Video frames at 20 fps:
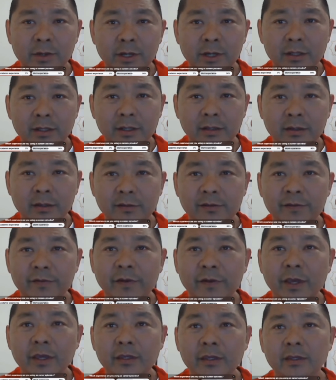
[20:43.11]
buy like
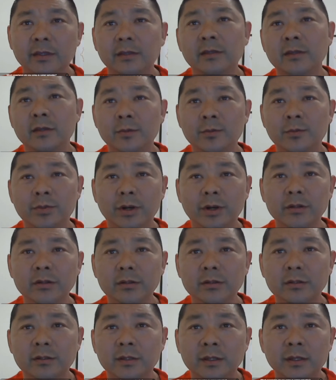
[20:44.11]
a fake
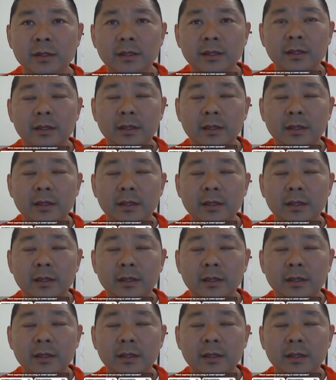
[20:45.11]
product,